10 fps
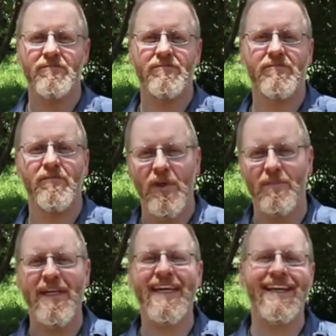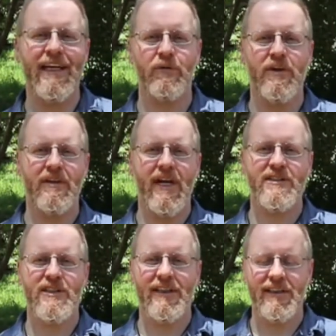when you're beginning with
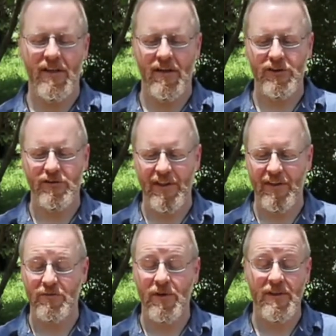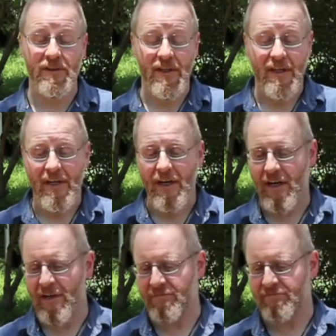Asiatic archery and you want
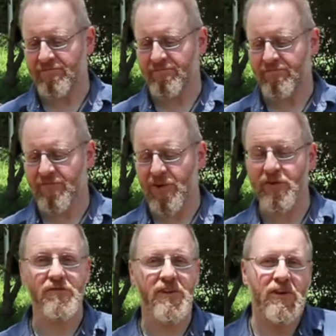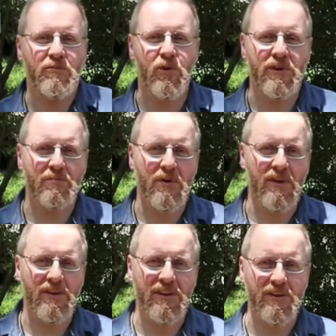to sort of, you know, what to
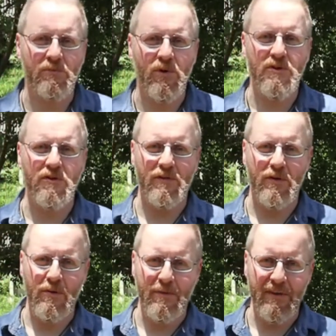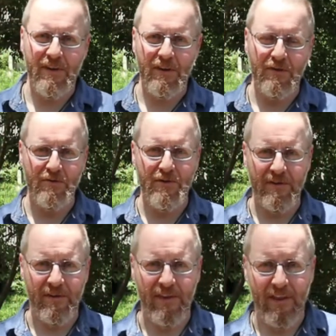purchase and what sort of equipment to use
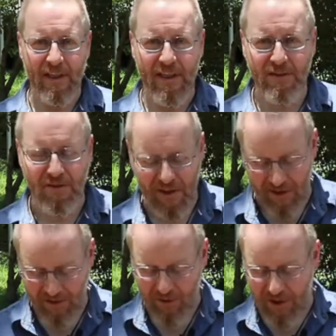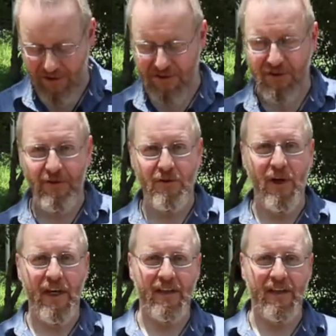and that sort of thing. And I thought I'd just do a quick